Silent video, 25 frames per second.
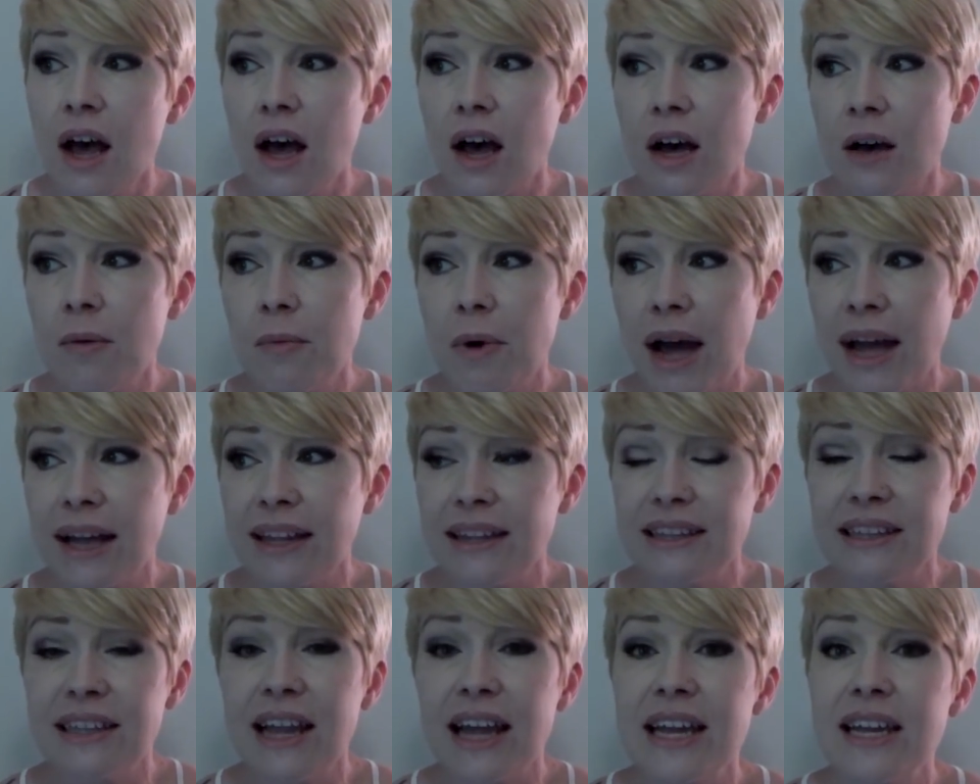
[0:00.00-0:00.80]
I
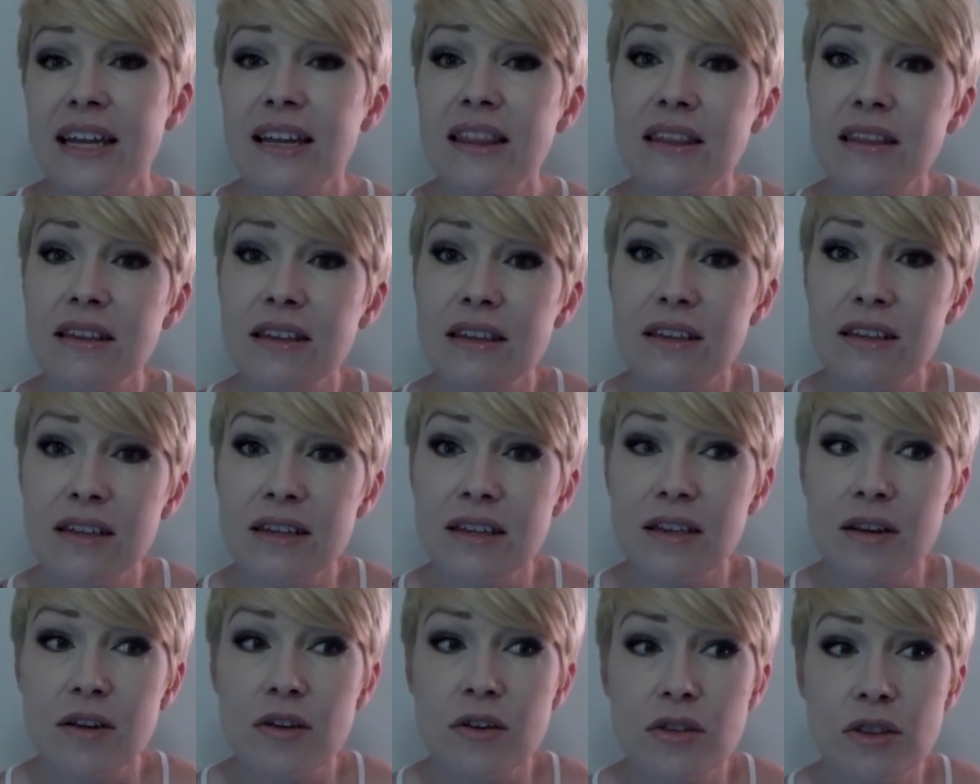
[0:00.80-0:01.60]
like
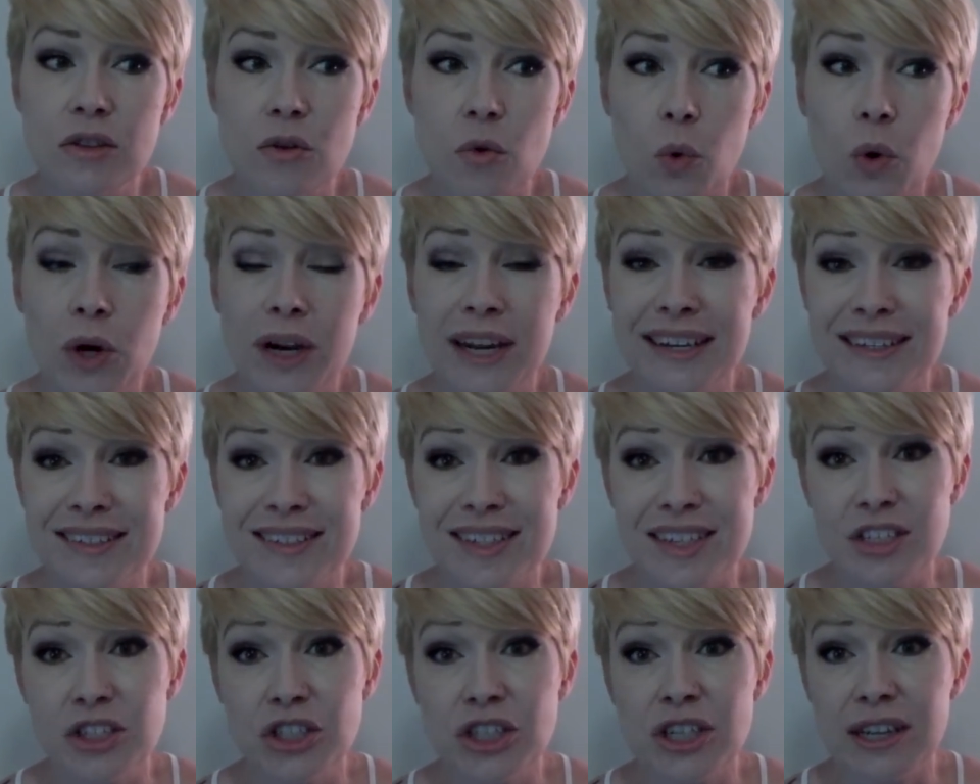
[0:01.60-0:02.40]
the
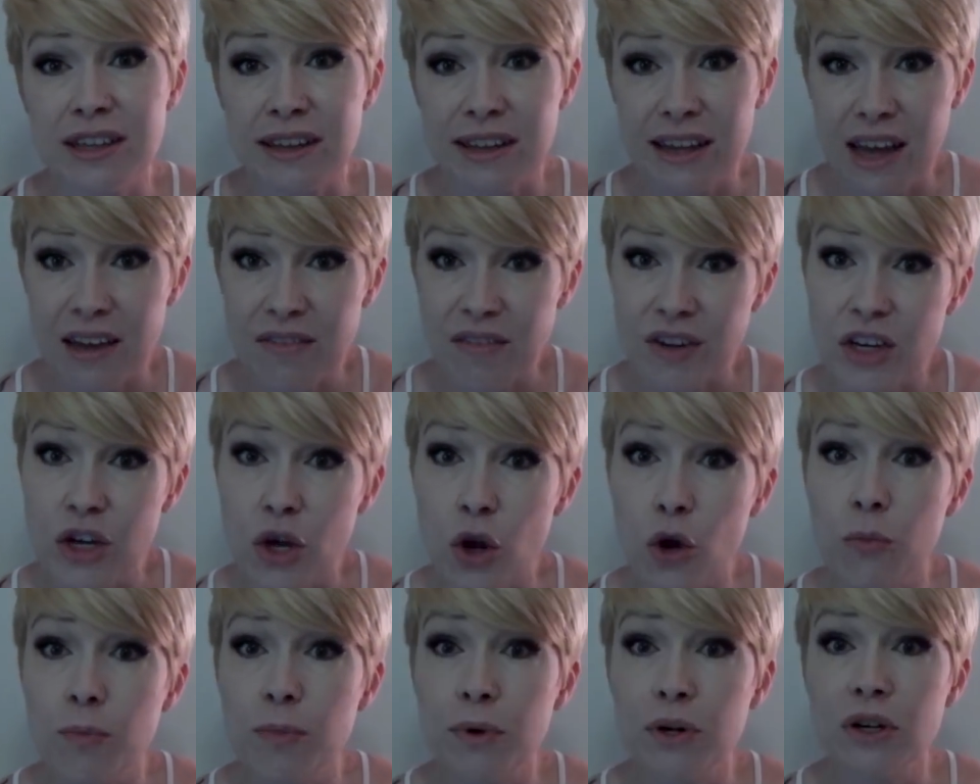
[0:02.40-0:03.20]
organization. I like having
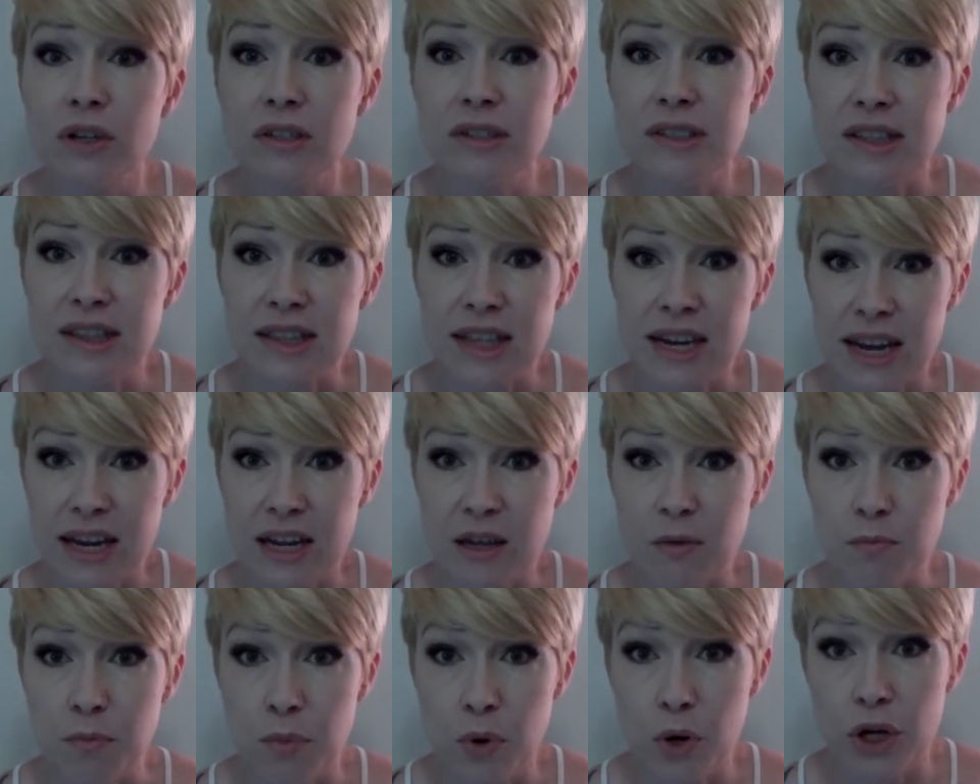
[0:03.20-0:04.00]
notebooks that then I
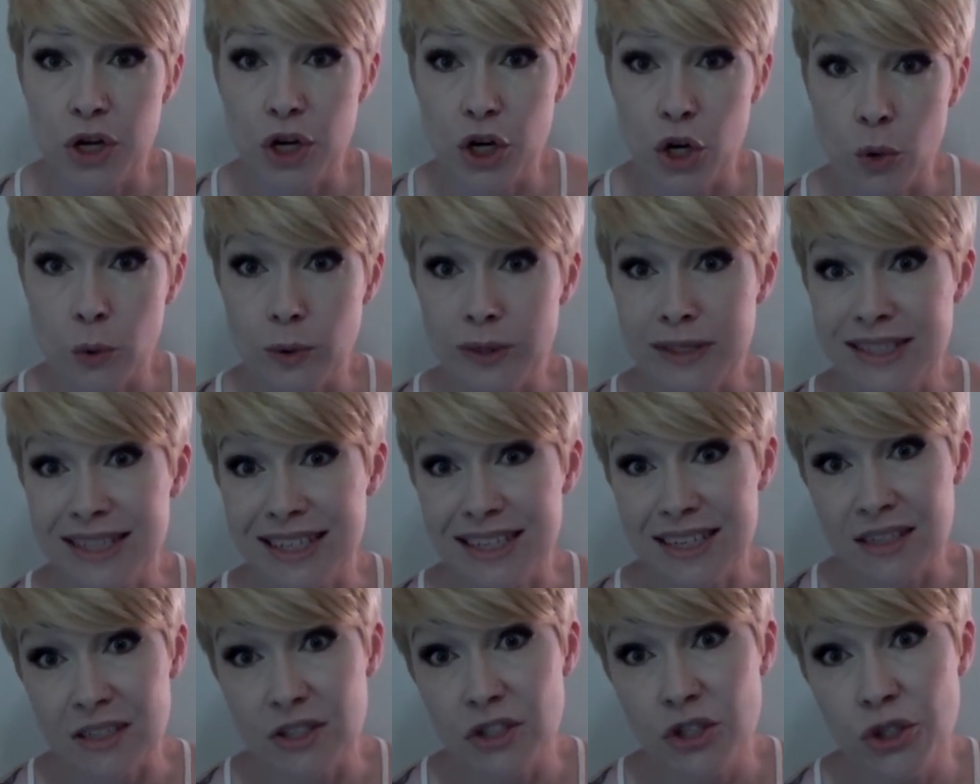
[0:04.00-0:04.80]
can put notes
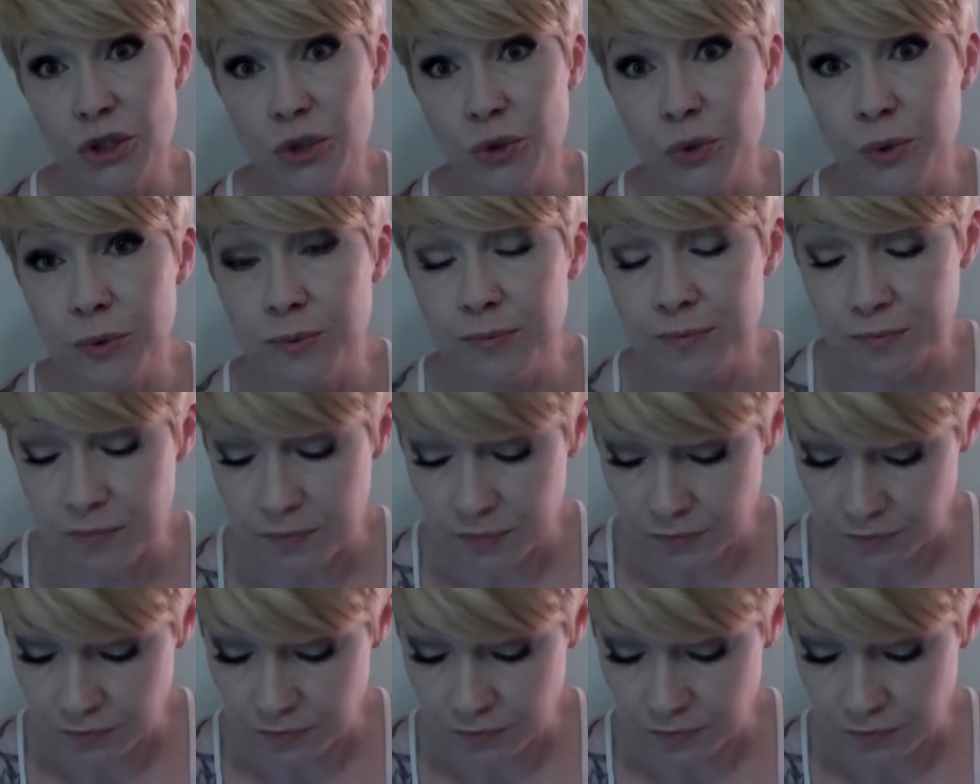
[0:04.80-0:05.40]
into.